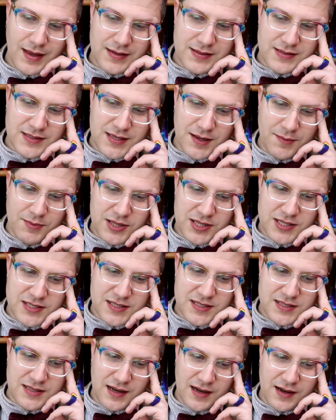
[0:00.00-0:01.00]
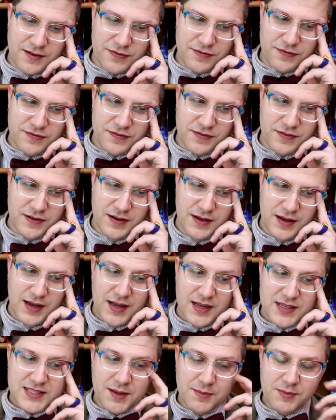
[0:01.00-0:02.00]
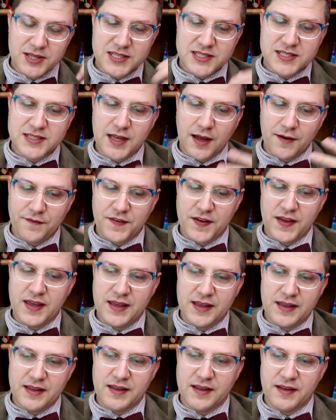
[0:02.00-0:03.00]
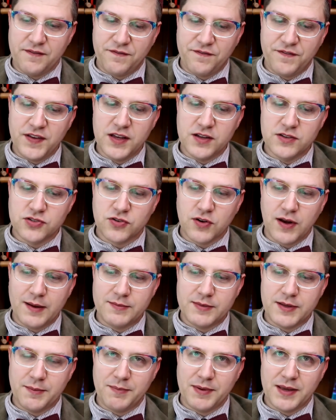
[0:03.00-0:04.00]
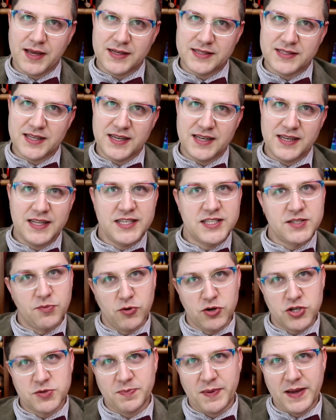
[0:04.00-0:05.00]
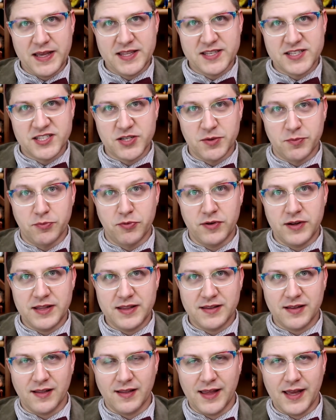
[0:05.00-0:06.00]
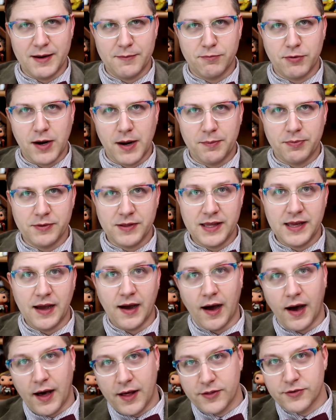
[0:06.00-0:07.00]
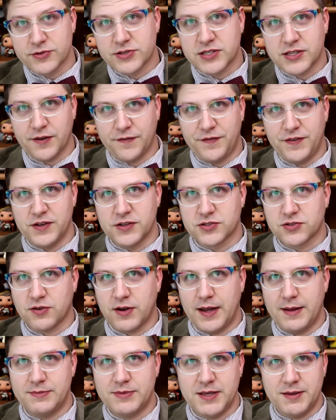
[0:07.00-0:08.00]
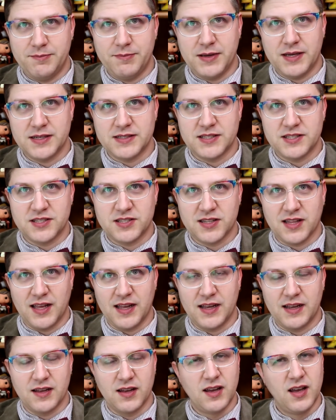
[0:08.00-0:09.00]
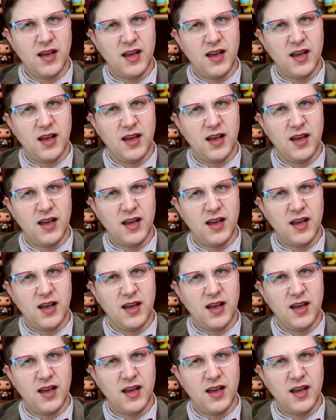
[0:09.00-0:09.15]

some of the stuff, it feels crammed in because it needs more space to breathe, to land properly. Other stuff feels crammed in because it's like,